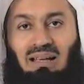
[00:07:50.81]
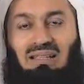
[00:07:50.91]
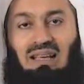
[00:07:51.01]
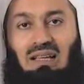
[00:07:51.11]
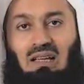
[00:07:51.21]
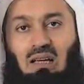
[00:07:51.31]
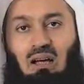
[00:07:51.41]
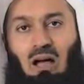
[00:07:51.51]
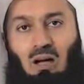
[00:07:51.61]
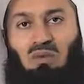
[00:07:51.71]
It's like
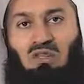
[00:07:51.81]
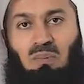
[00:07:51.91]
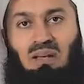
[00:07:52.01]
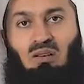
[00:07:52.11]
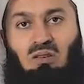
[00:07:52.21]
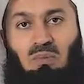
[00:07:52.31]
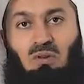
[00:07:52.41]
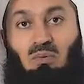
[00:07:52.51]
I was speaking to someone